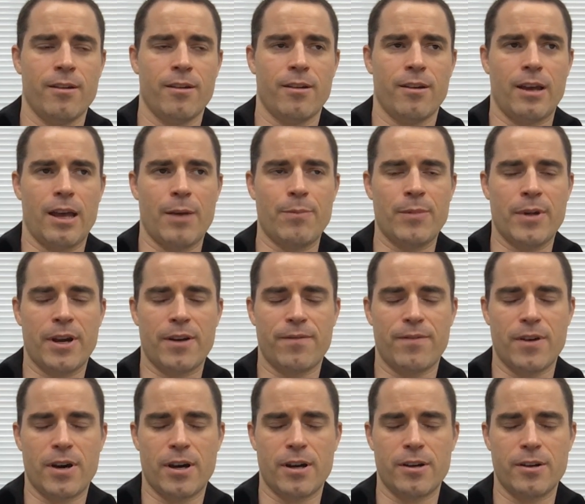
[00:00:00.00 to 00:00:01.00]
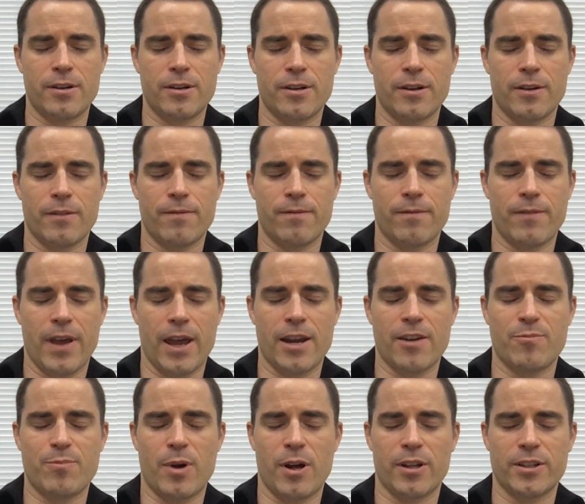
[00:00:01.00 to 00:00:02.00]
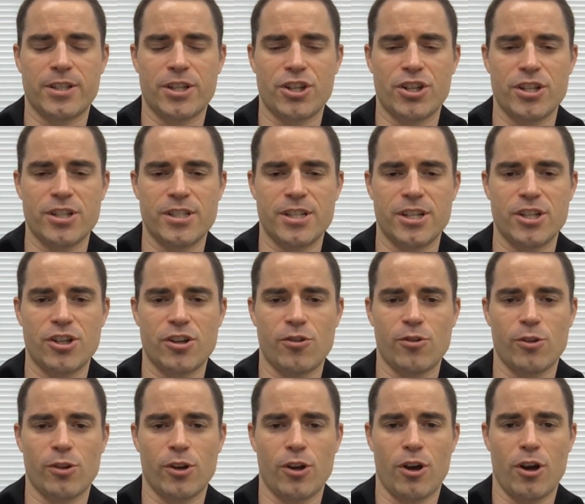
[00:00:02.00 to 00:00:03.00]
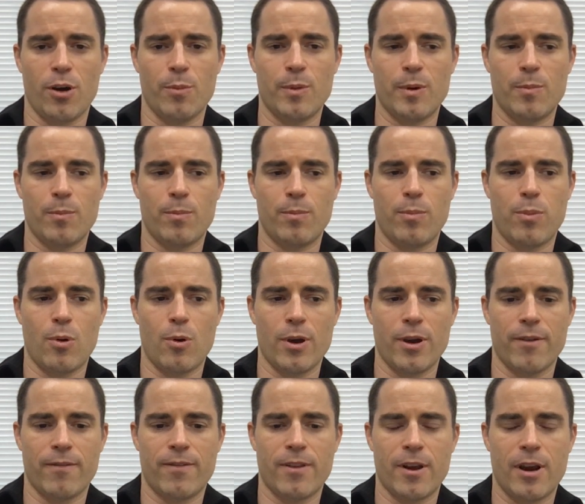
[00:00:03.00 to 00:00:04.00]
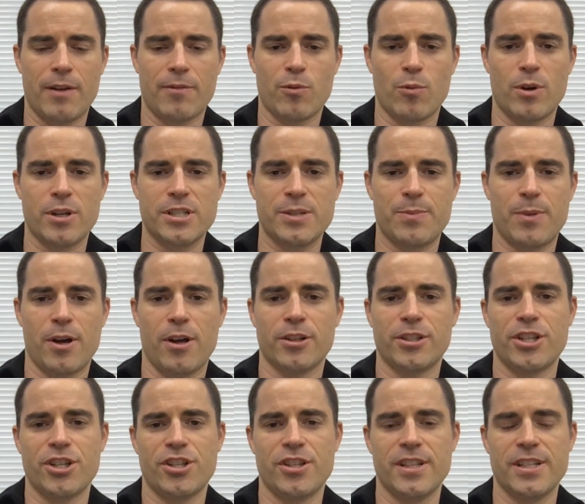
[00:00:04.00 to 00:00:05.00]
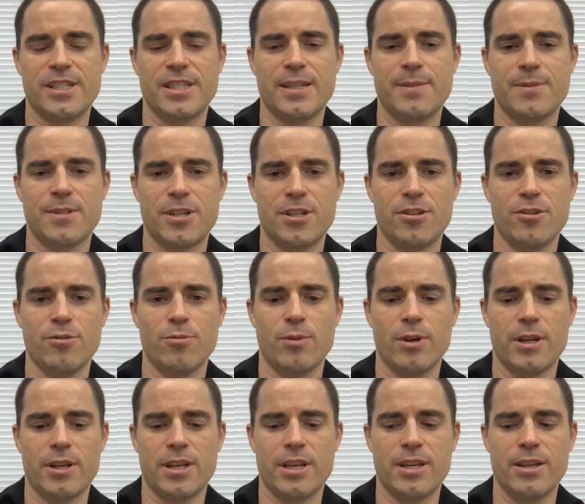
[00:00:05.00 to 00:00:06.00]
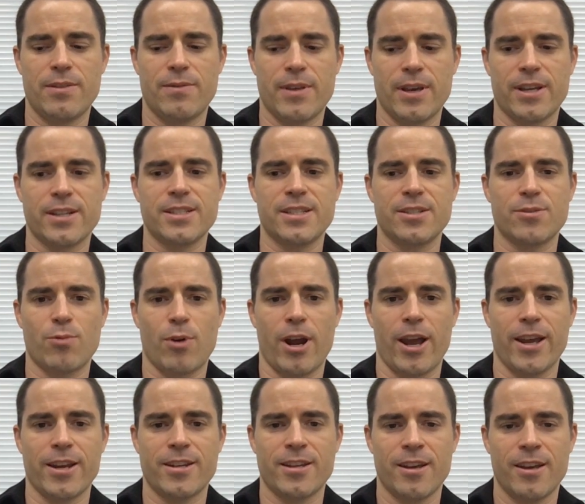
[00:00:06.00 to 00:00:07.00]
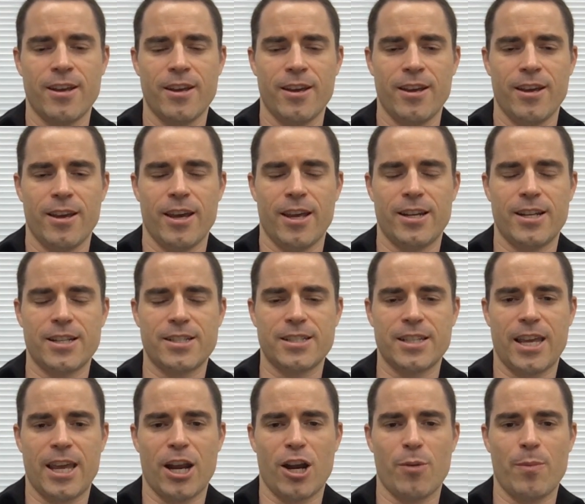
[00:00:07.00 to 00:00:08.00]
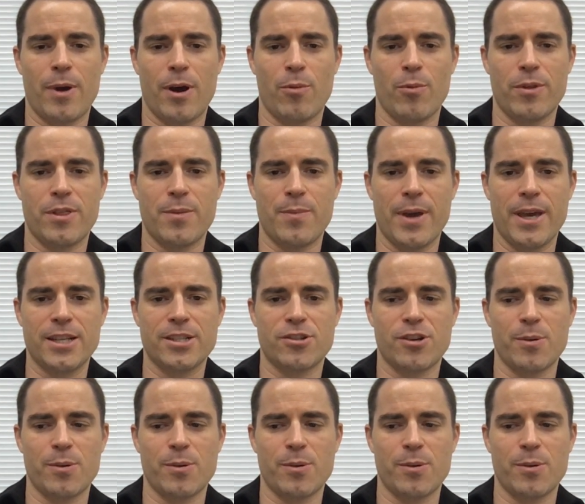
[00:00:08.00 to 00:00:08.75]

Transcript: I'm not a fan of politicians in general at all, but boy, if there ever was a politician that seems to do what he thinks is right and doesn't care about what the mainstream